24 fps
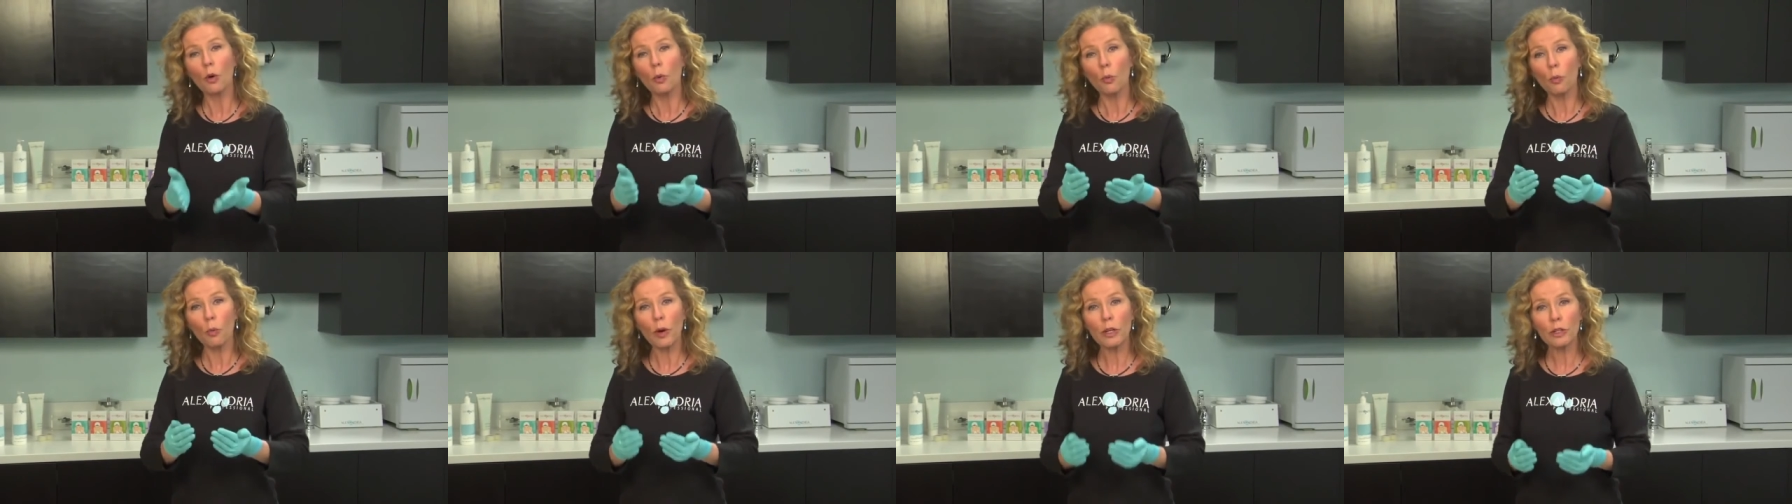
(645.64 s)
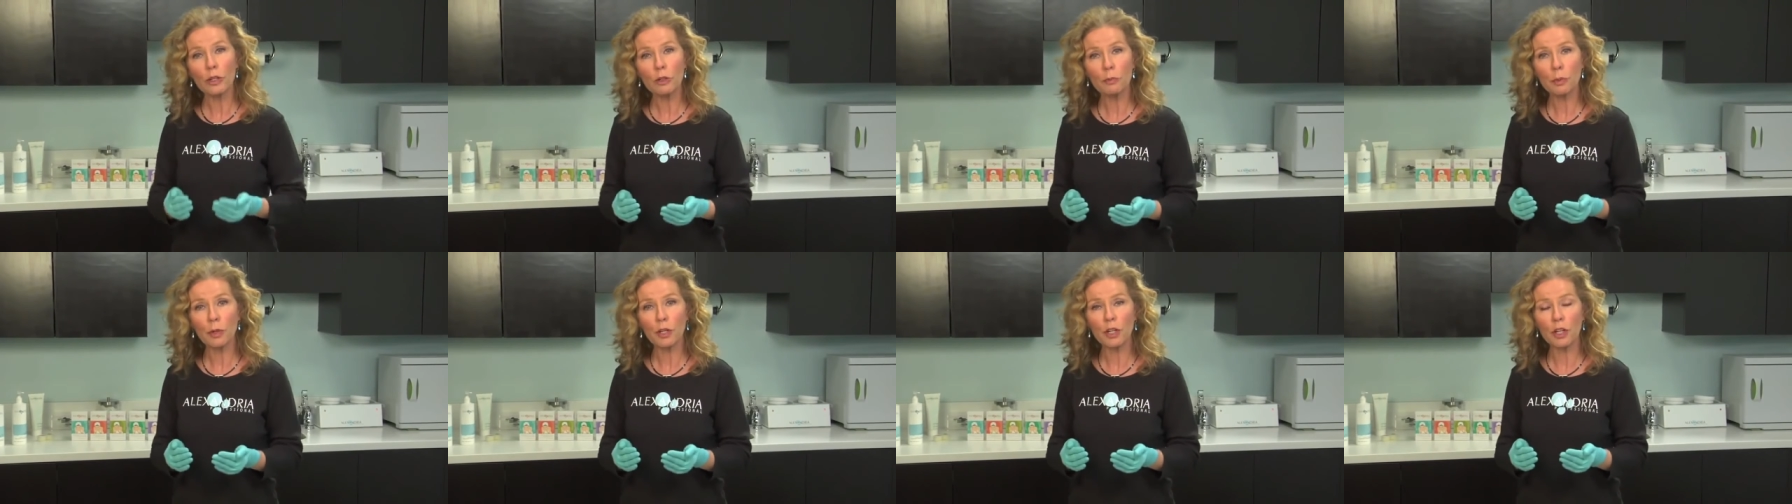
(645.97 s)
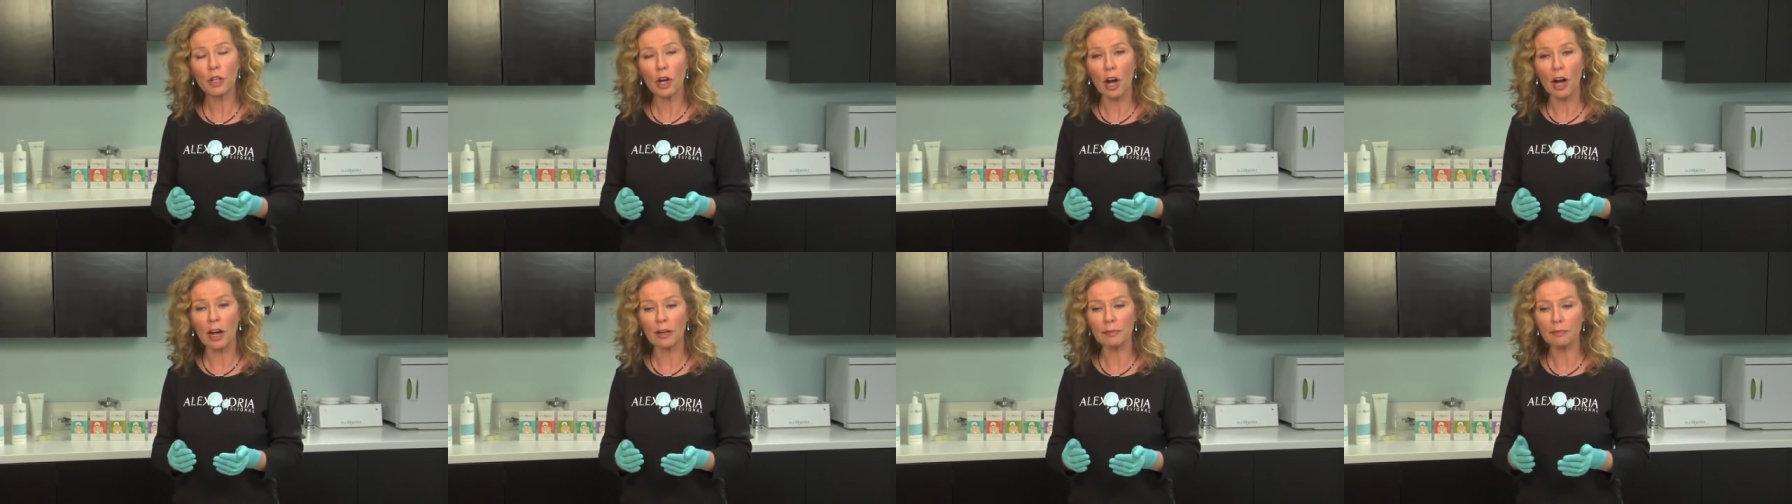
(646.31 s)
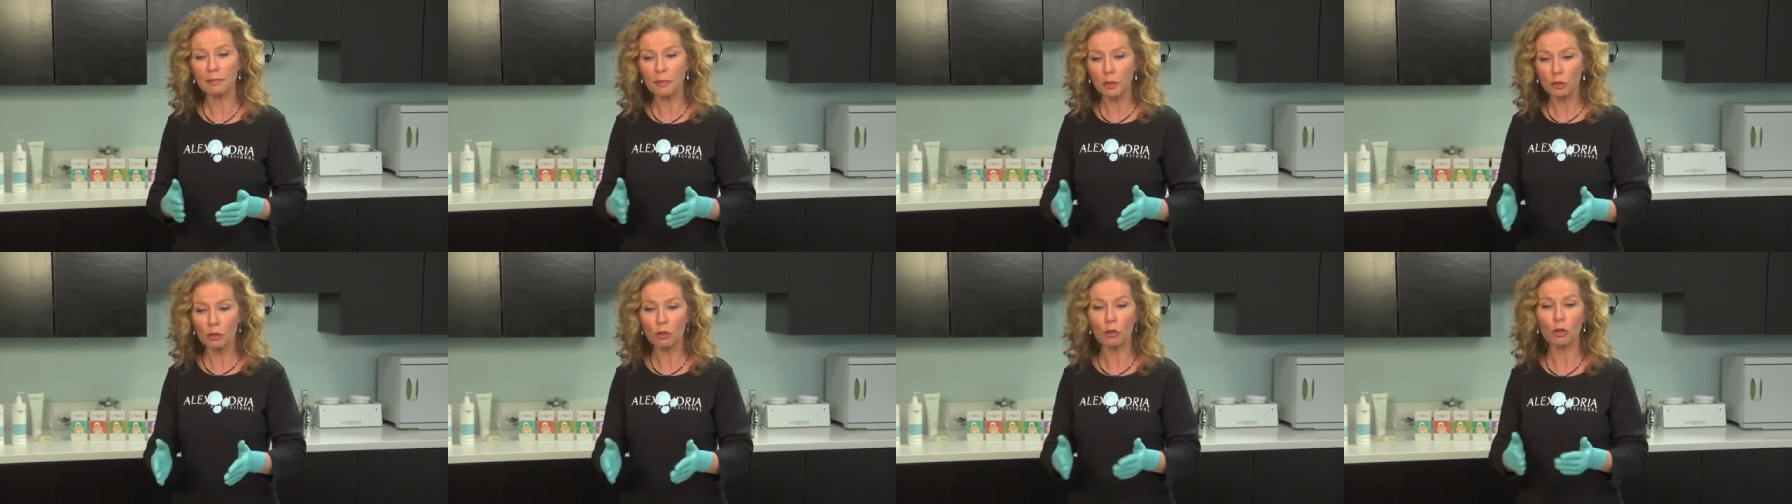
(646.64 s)
When you put it on
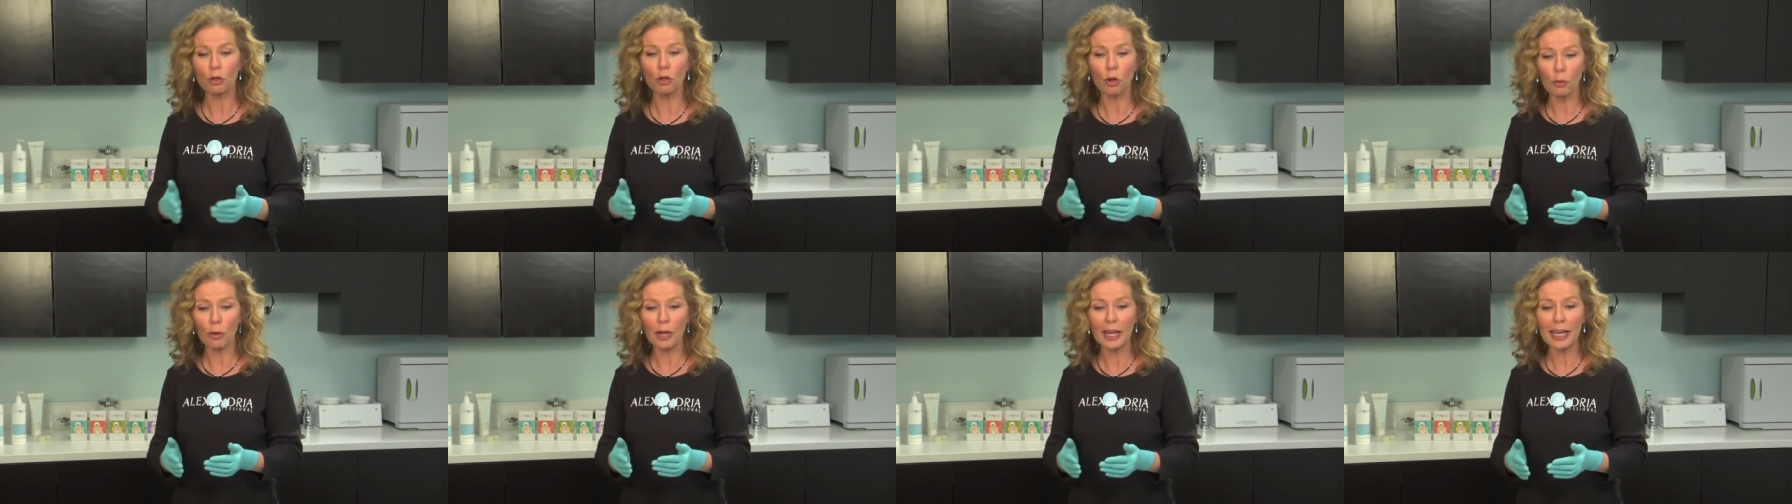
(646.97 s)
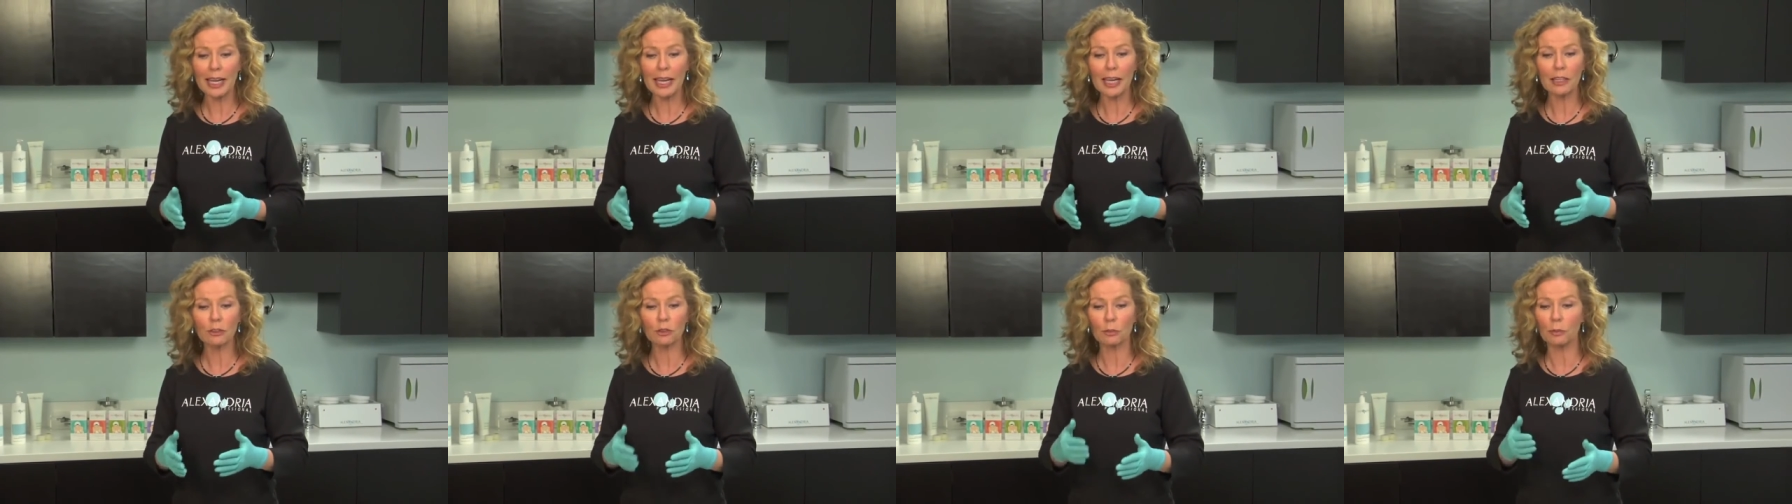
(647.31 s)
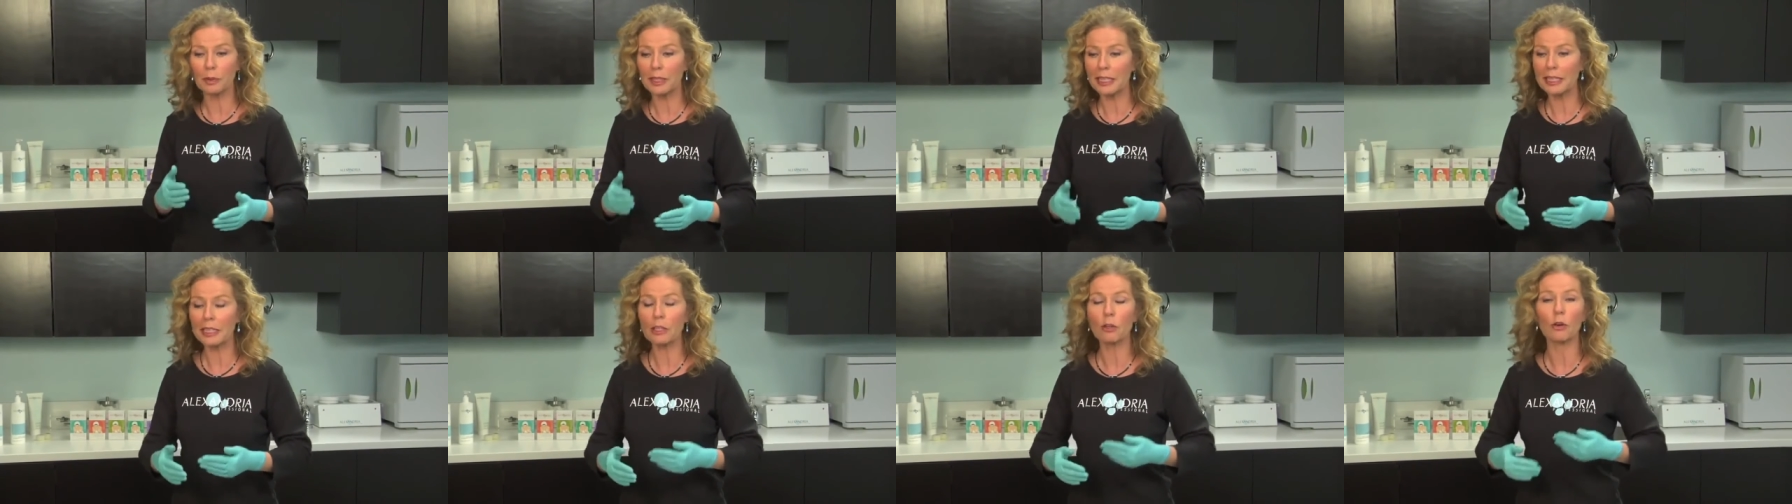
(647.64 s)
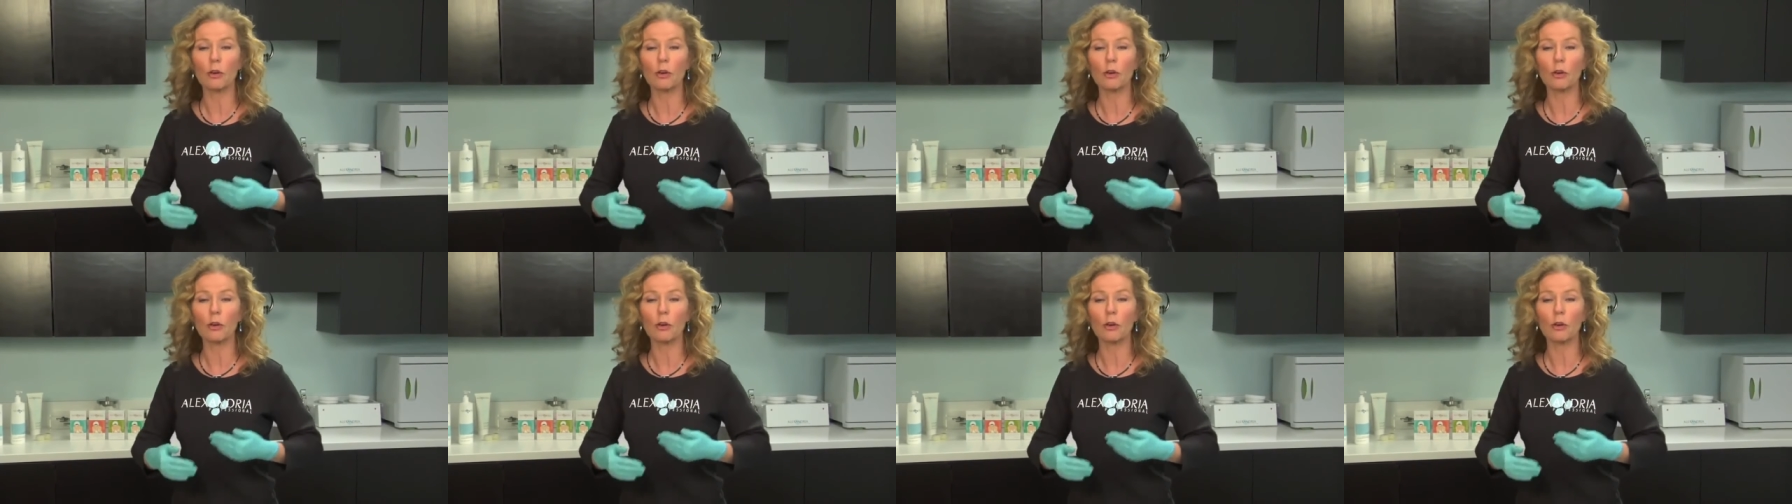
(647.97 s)
your lower legs, or bikini,